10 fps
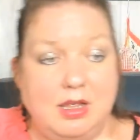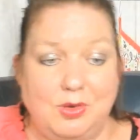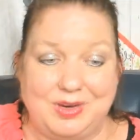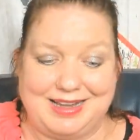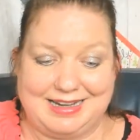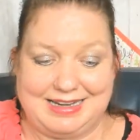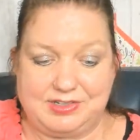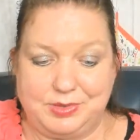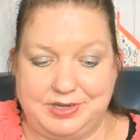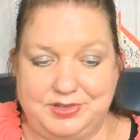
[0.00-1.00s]
We got to get
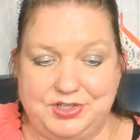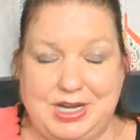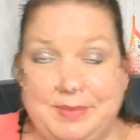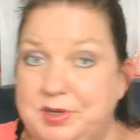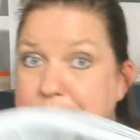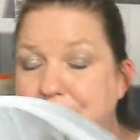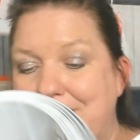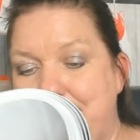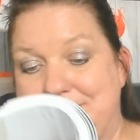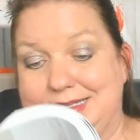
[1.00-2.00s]
to another chapter,
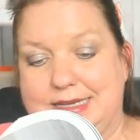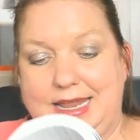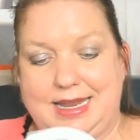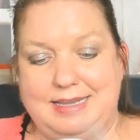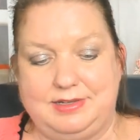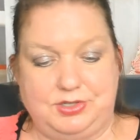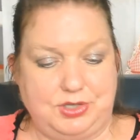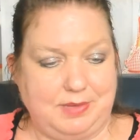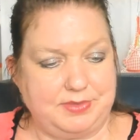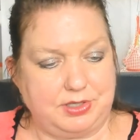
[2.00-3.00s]
perhaps the cakes chapter.